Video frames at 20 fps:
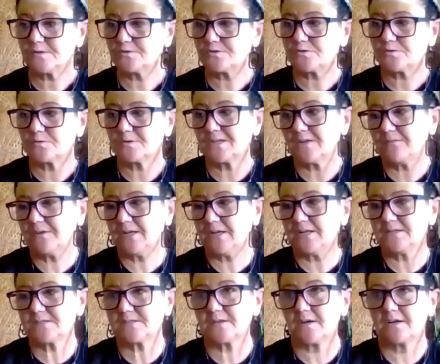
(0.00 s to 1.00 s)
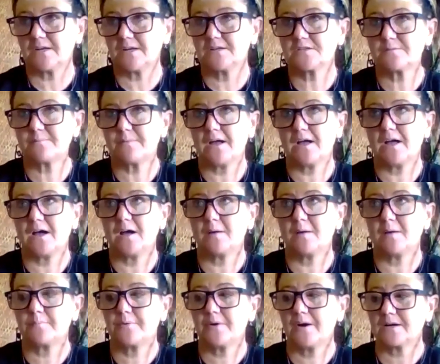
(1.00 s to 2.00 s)
to give an insight into my art
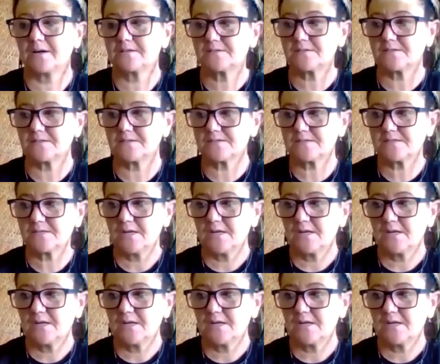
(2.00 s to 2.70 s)
practice.